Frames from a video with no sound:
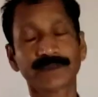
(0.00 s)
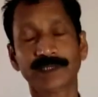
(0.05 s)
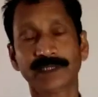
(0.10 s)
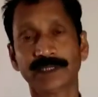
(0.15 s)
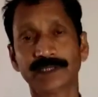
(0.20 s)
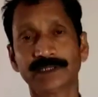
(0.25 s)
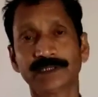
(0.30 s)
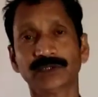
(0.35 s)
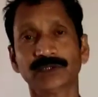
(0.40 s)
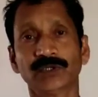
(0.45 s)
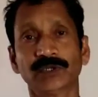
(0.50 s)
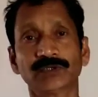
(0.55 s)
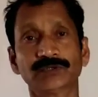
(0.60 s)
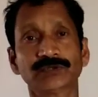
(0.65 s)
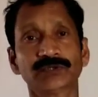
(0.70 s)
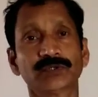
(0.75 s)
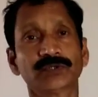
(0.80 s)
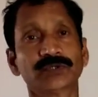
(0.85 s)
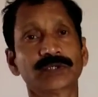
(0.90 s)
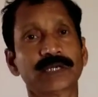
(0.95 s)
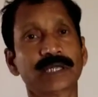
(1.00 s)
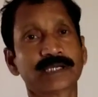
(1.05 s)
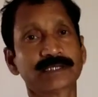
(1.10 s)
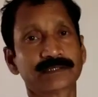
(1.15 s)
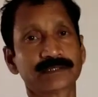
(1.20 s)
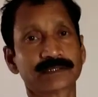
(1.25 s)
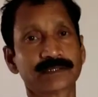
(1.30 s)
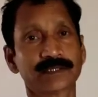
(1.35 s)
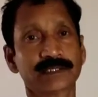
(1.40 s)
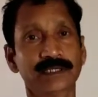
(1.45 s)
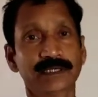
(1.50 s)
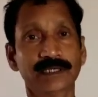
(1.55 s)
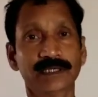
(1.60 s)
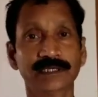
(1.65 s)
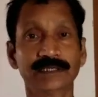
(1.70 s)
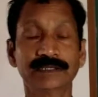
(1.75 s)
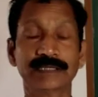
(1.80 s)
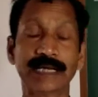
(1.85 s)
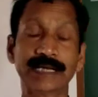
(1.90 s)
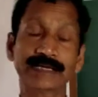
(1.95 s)
It is also known as
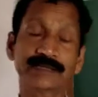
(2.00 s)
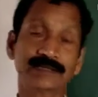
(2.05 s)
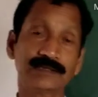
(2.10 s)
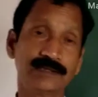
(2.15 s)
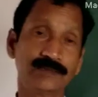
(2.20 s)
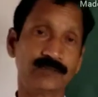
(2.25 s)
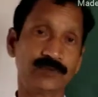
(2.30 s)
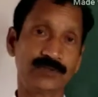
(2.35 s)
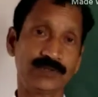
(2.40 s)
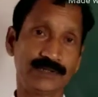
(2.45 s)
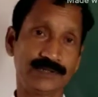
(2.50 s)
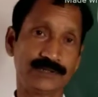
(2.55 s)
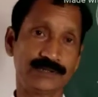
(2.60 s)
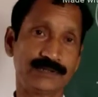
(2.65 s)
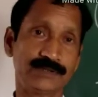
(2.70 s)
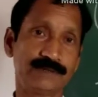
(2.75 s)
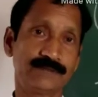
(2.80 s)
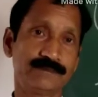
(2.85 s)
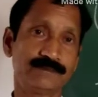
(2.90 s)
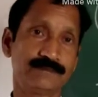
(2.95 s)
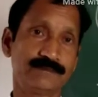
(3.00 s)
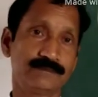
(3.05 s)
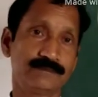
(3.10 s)
indirect democracy.